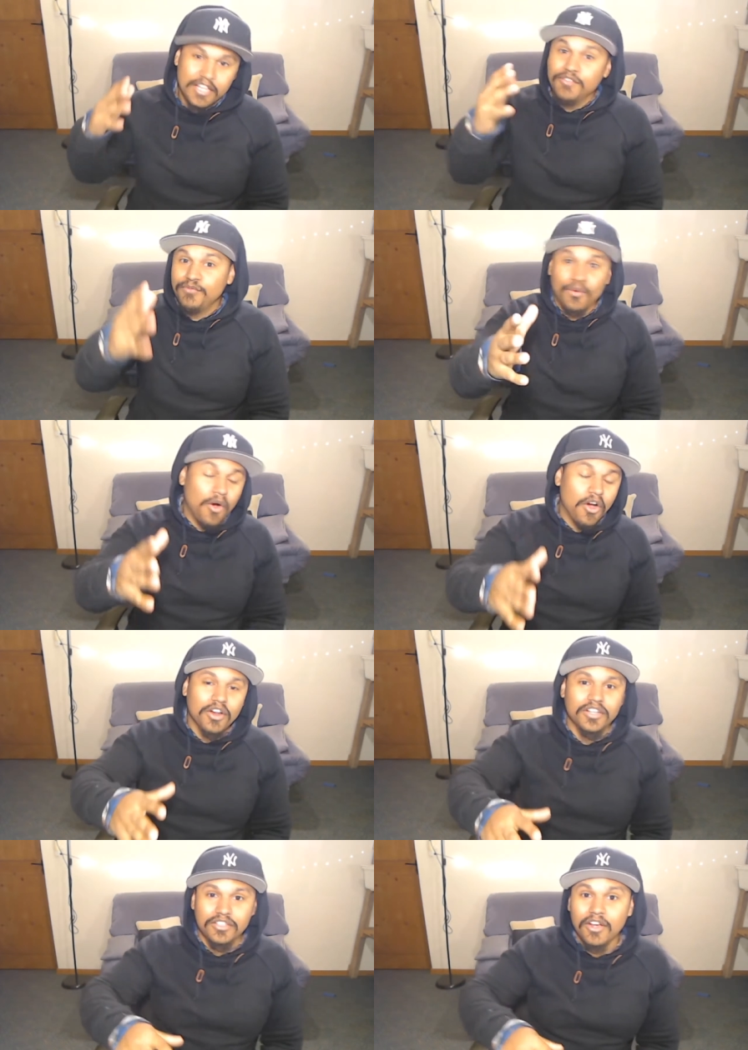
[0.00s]
and if you
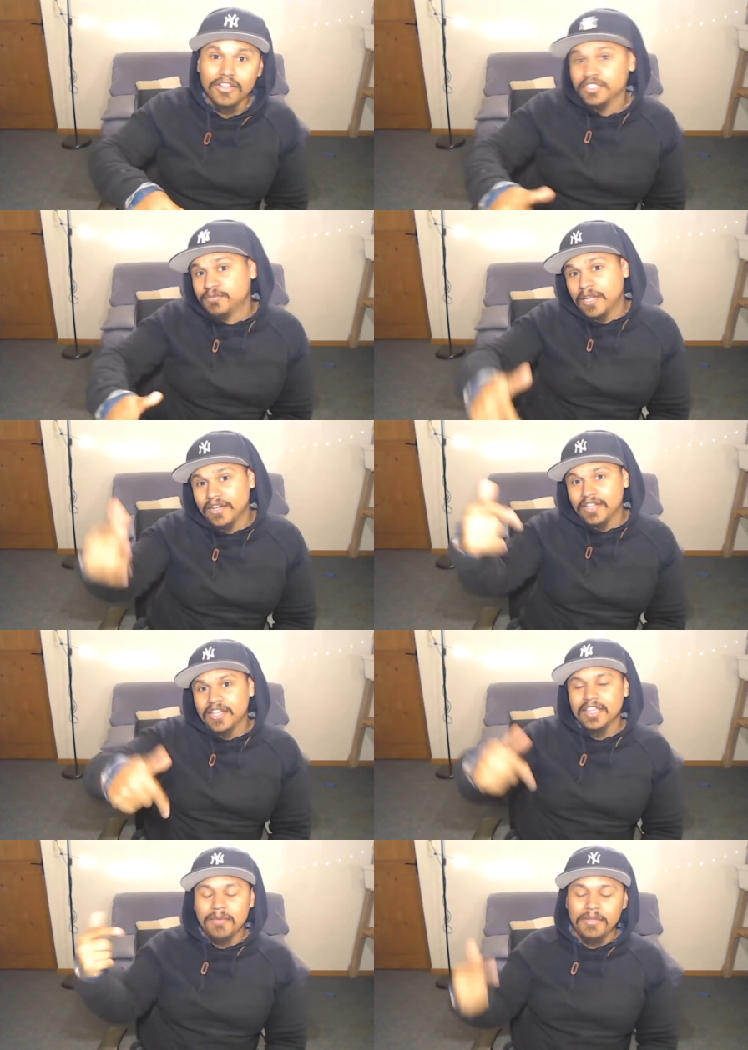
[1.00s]
are a Dauntless
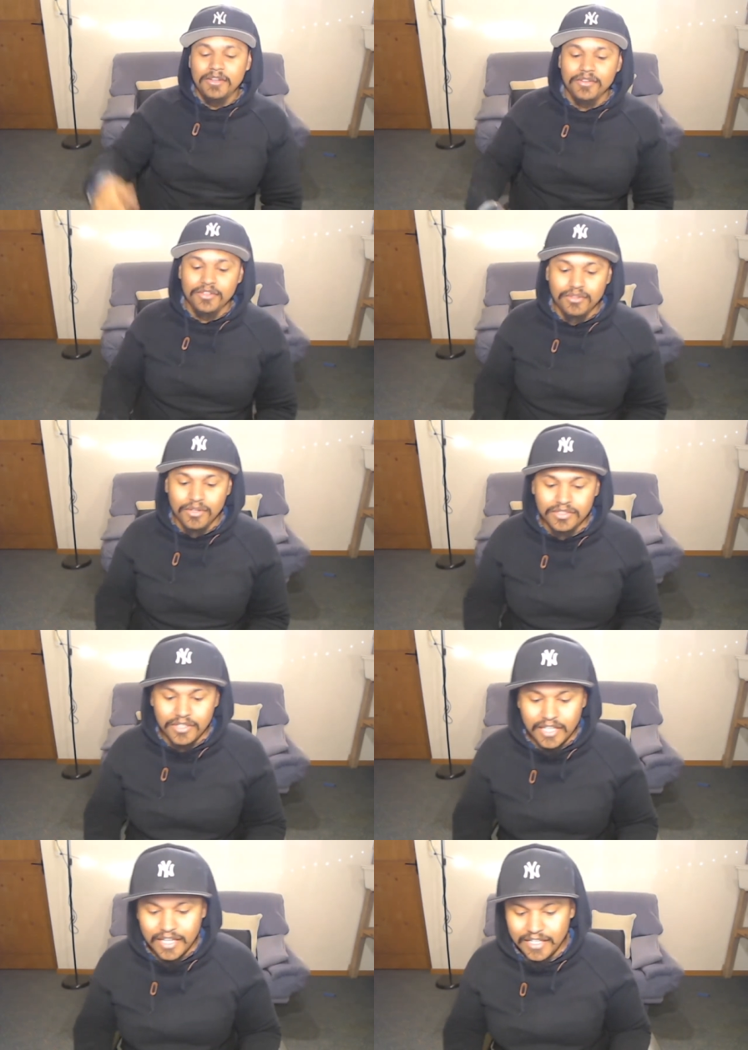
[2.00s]
player, let me know your thoughts
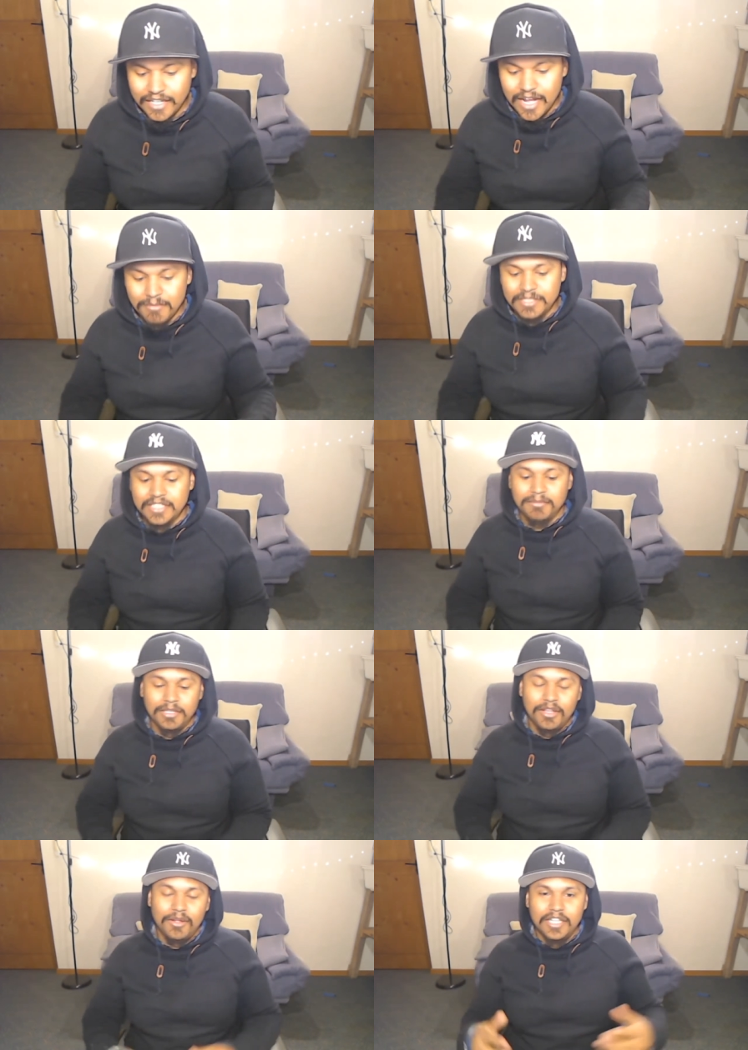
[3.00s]
on it in the comment section
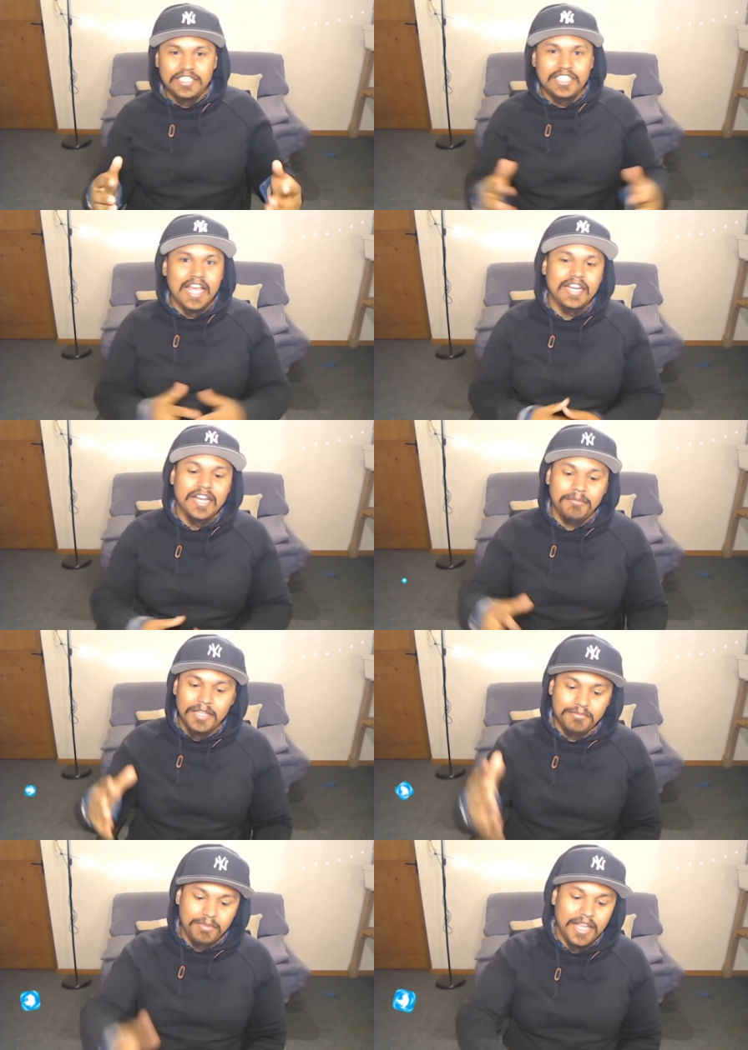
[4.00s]
below. Let's chat it
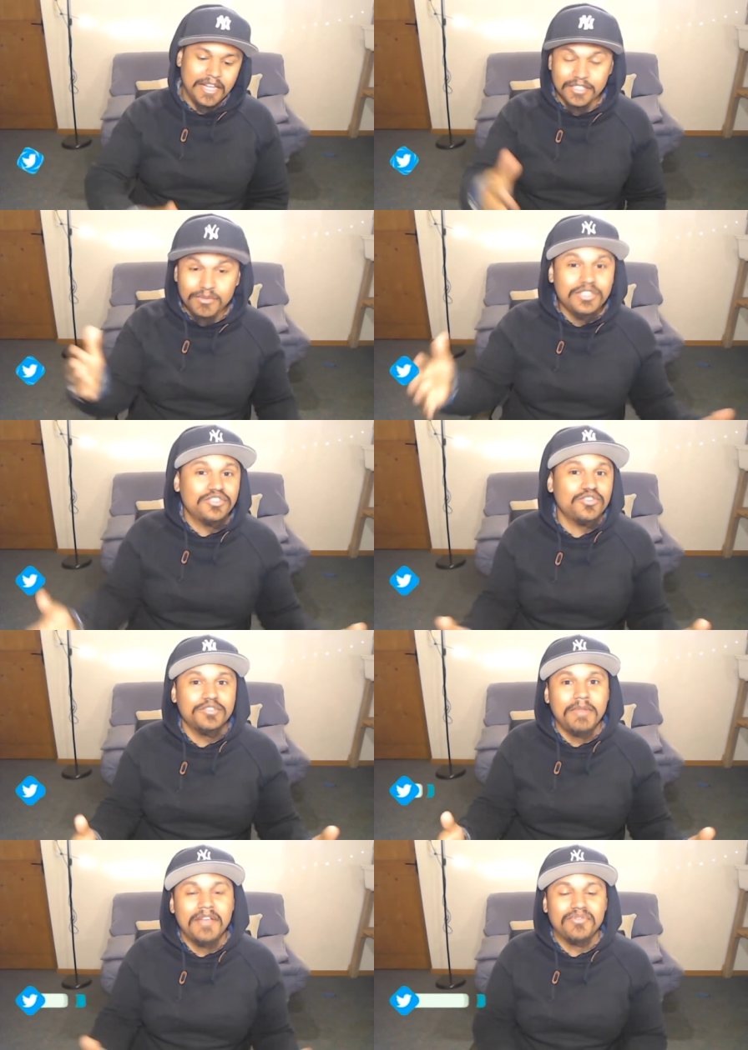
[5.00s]
up. Let's play because this is
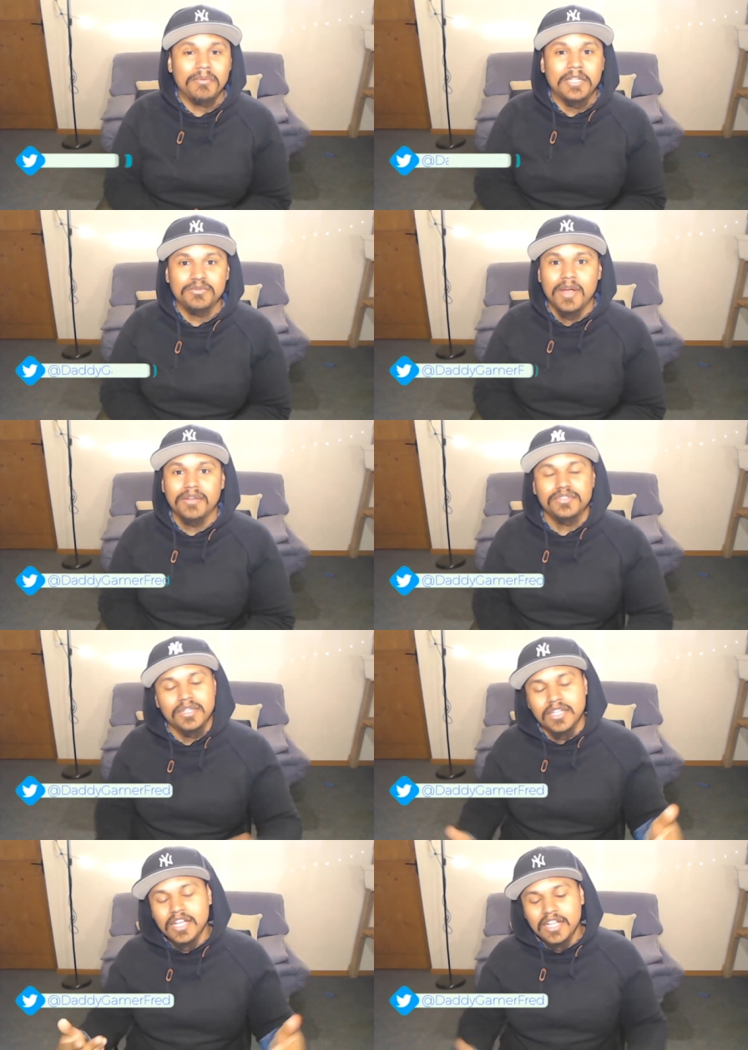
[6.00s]
cross-platform as well.
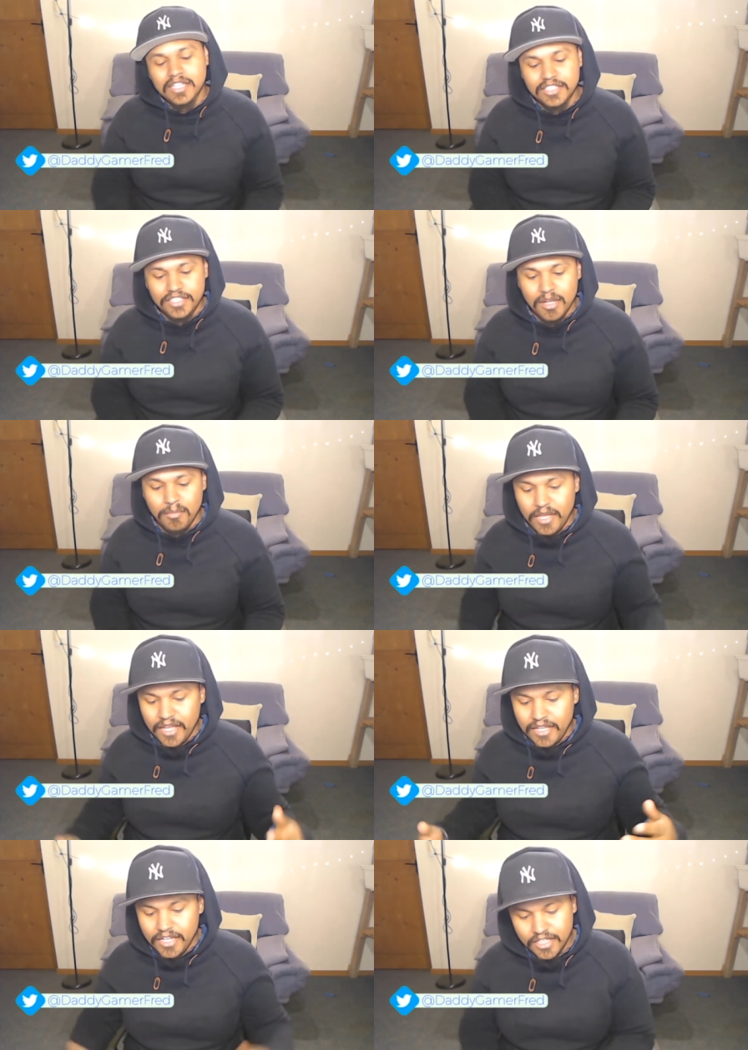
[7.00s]
So let's jump
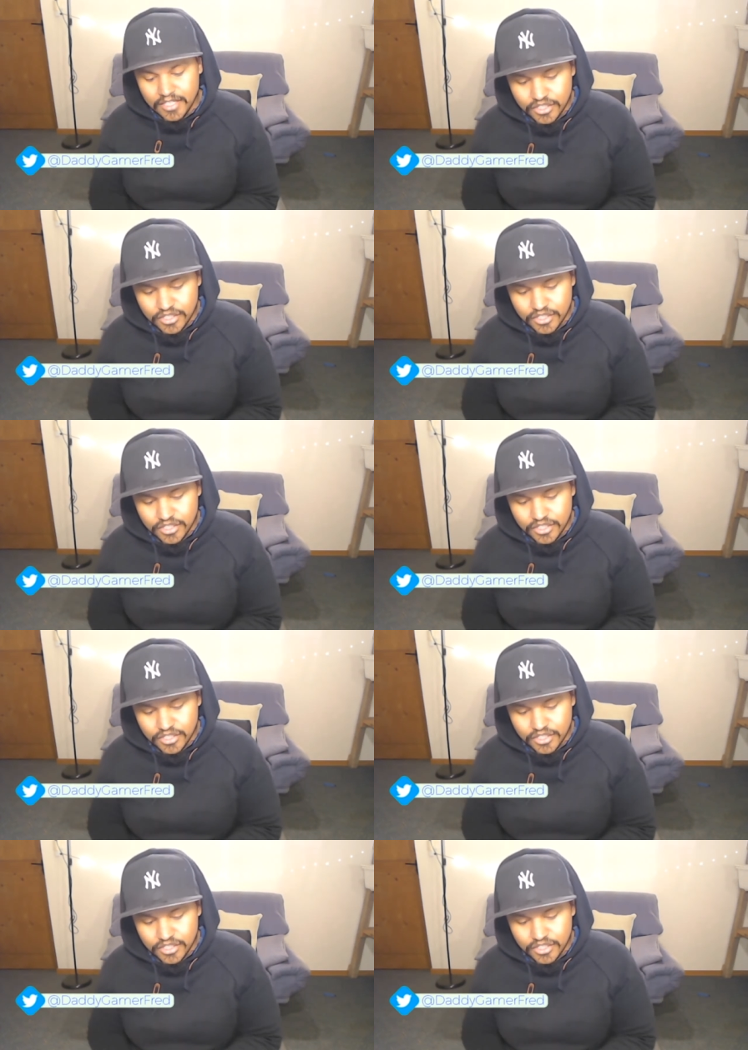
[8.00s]
in.